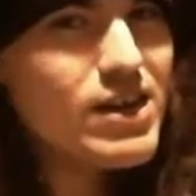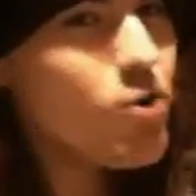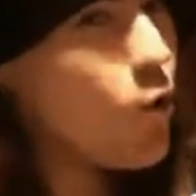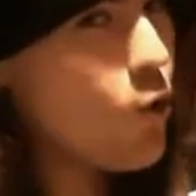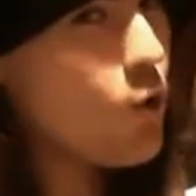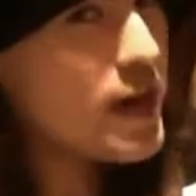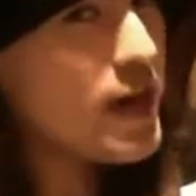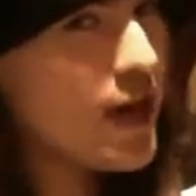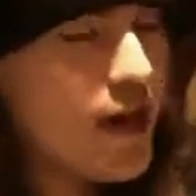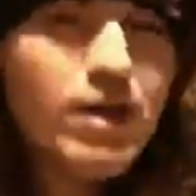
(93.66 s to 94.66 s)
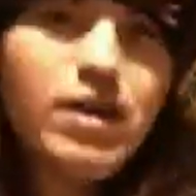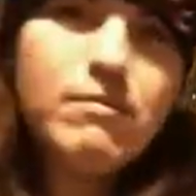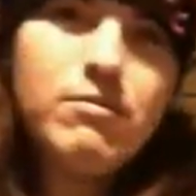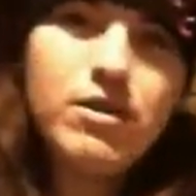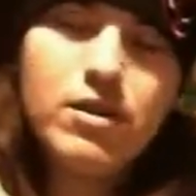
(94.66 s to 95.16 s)
oh yeah.
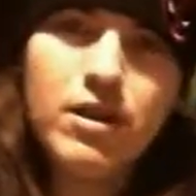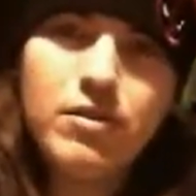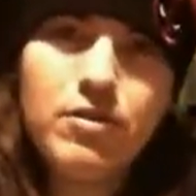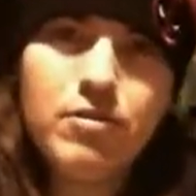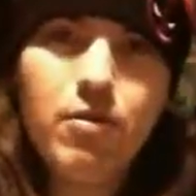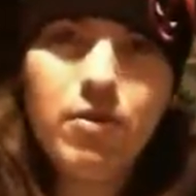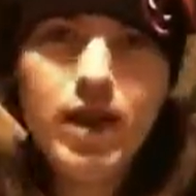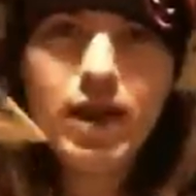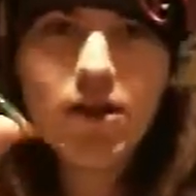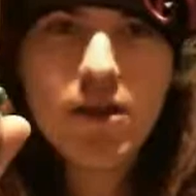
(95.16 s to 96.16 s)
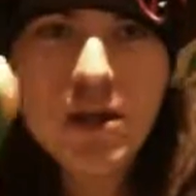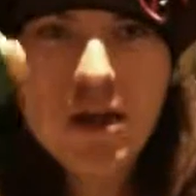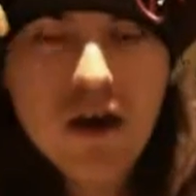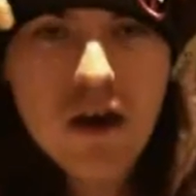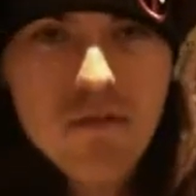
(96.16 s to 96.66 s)
But let's just look at
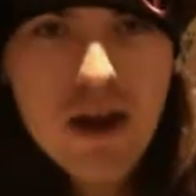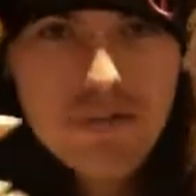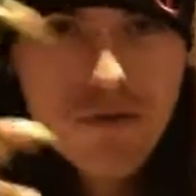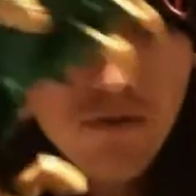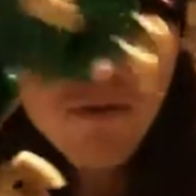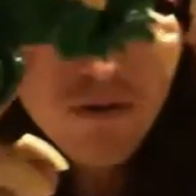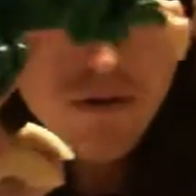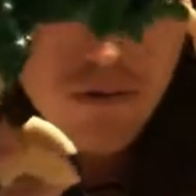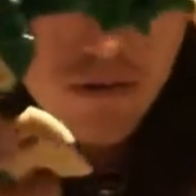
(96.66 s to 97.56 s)
the Raptor Zord in all of